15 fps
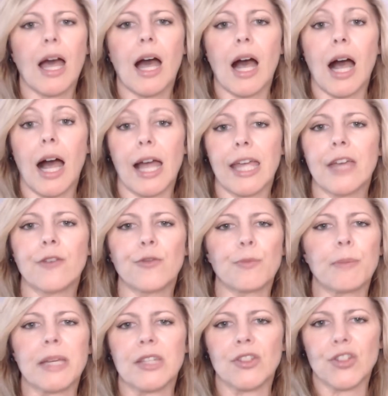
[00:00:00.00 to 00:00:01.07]
I have
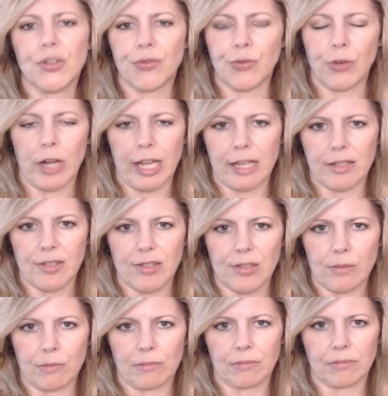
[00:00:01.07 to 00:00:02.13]
been to
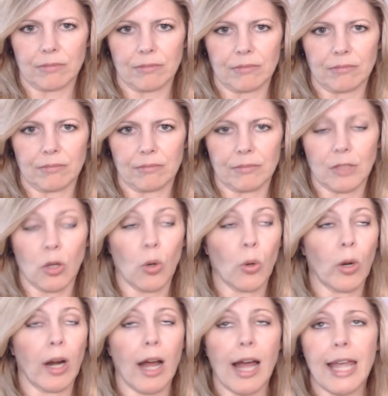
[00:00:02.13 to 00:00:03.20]
France,
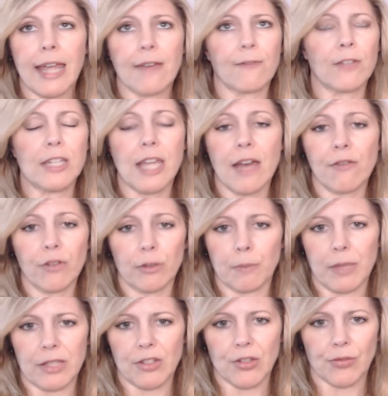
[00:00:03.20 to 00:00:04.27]
or I have never
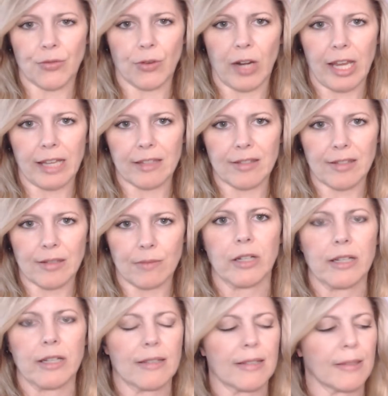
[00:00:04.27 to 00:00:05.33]
been to France.
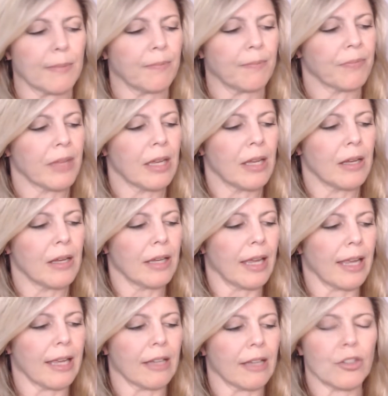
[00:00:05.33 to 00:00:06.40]

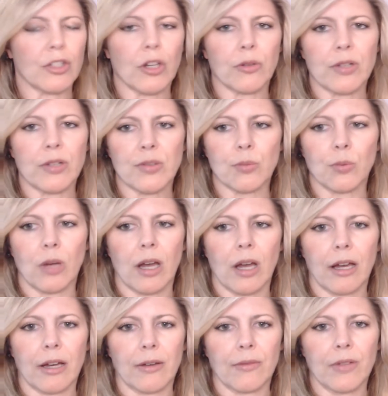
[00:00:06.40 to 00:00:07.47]
And notice
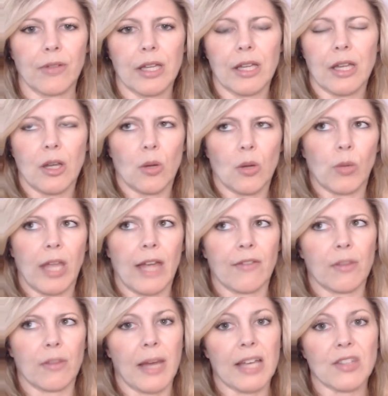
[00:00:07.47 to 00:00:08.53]
we
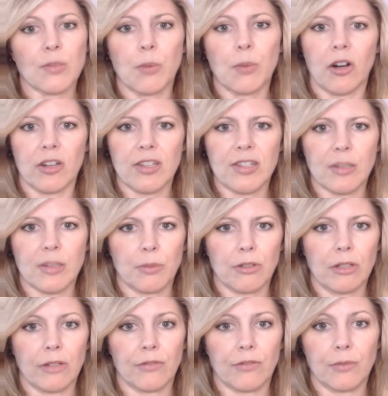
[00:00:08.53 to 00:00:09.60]
have the past
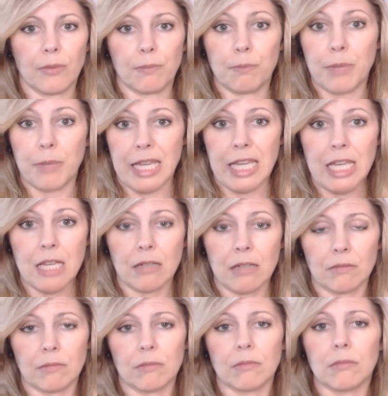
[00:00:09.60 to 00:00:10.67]
participle of be,
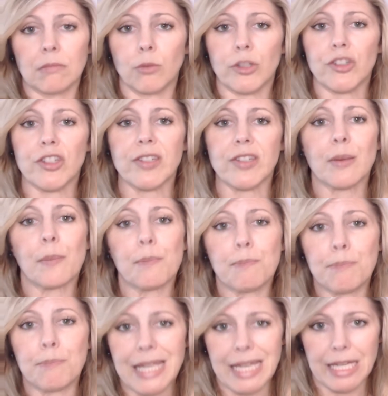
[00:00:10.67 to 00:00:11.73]
which is
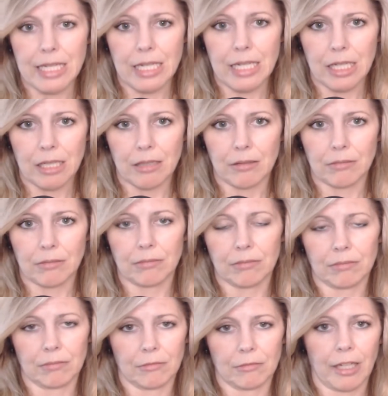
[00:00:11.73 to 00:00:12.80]
been.
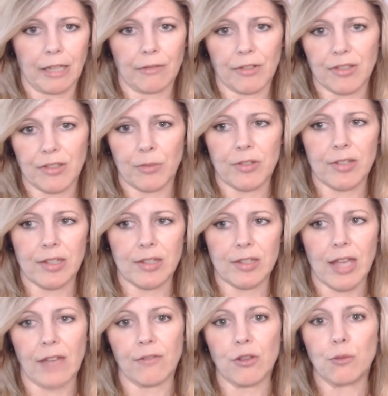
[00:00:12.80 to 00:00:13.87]
Okay, when someone says,
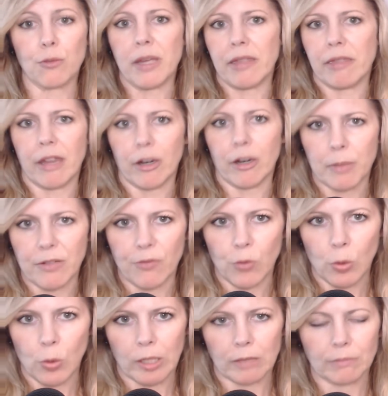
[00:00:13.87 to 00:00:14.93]
have you been there
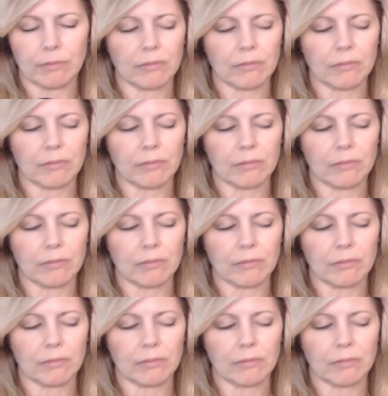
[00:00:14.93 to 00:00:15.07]
before?